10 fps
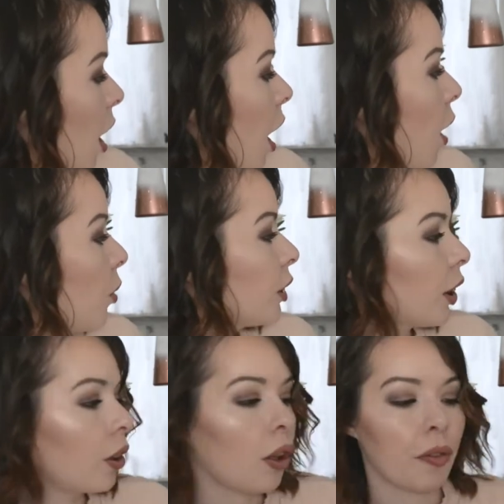I
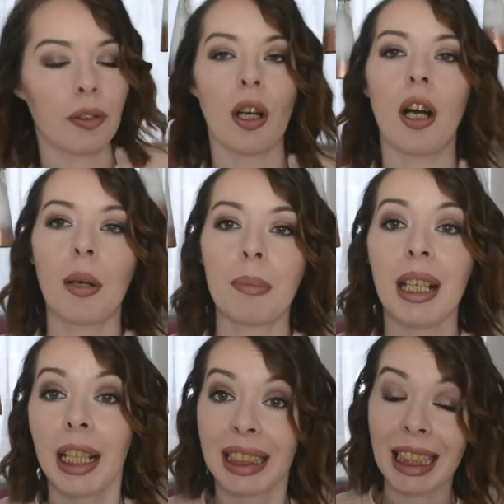also got from,
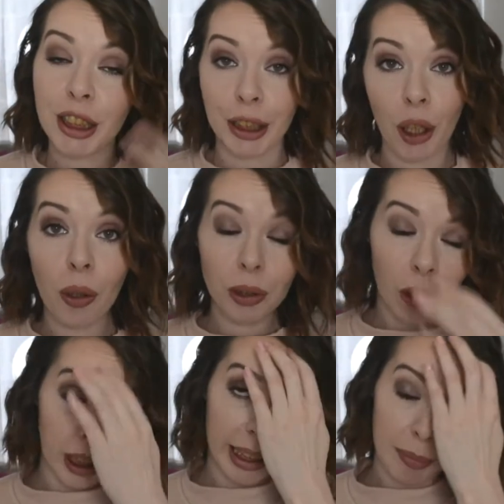he's actually an old
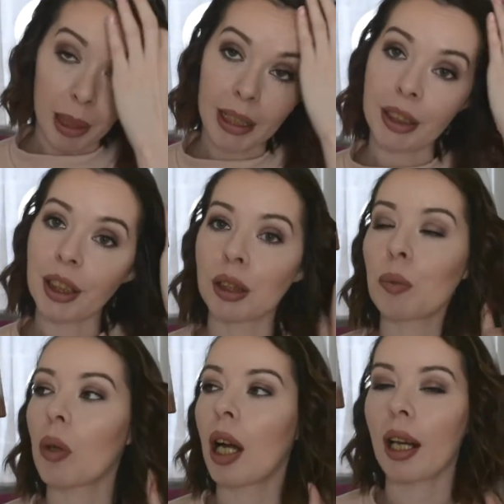colleague of mine that
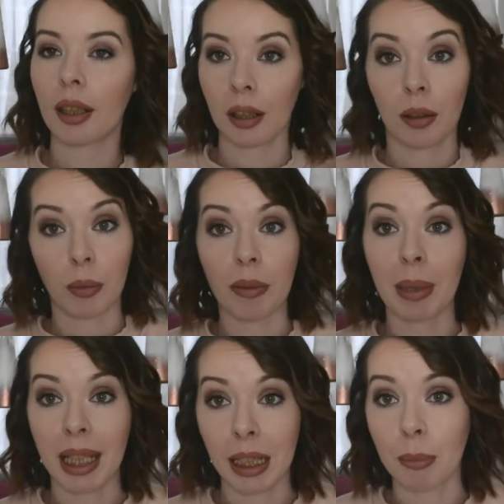doesn't work with
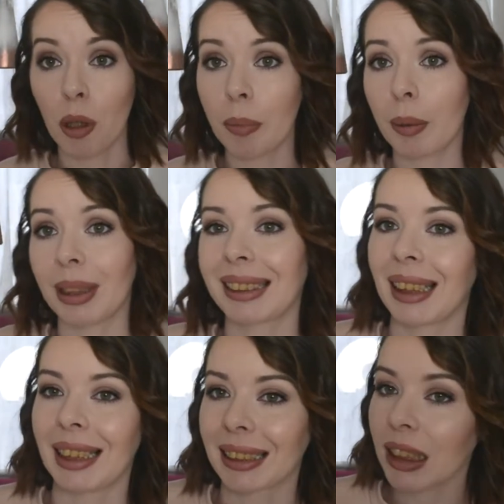me anymore, but we're
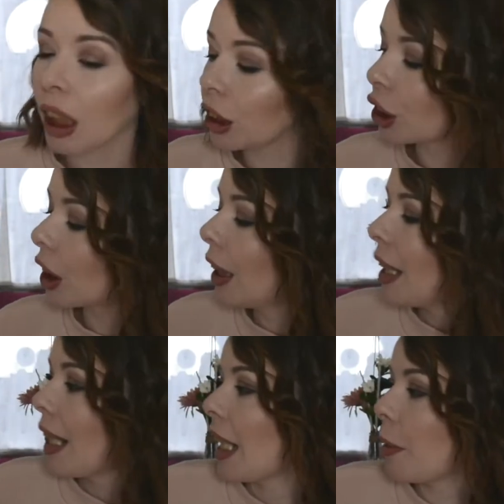still in touch.
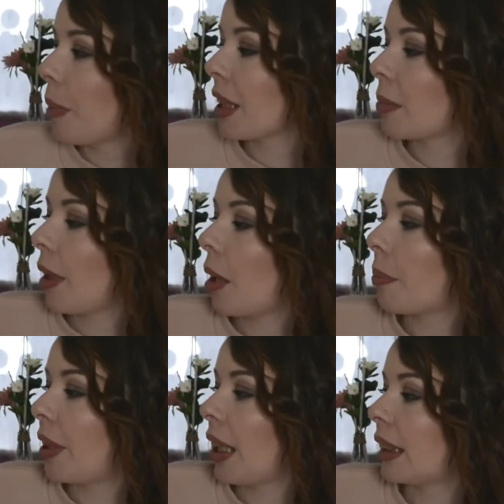He picked me
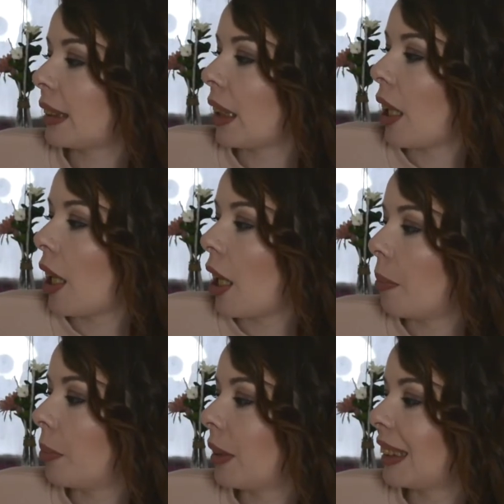up this
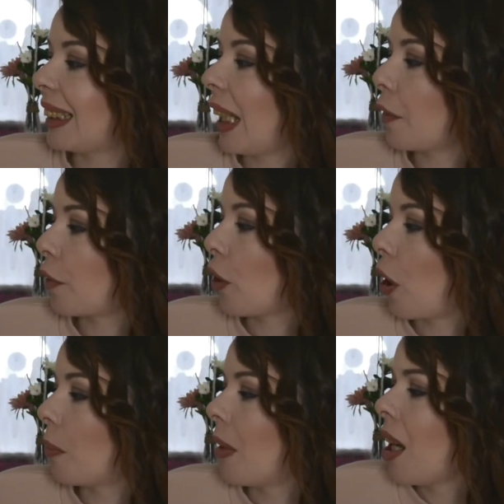um, set
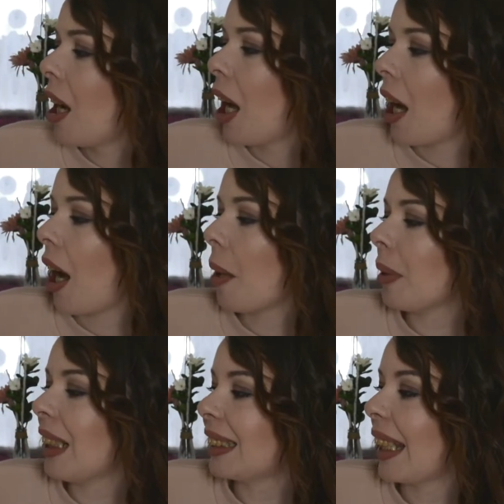from, I'm
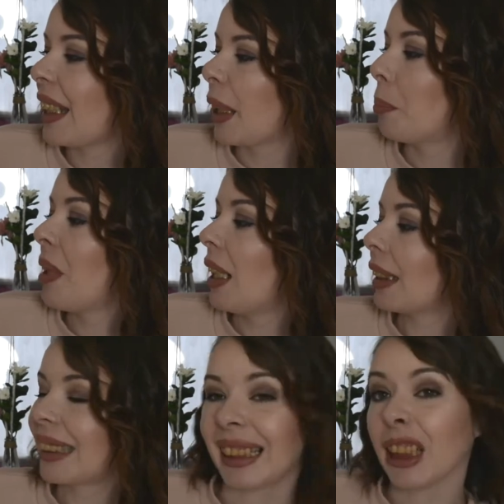going to say
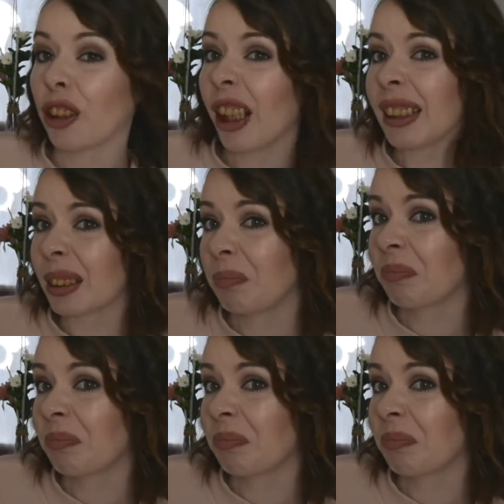Gamila Secret.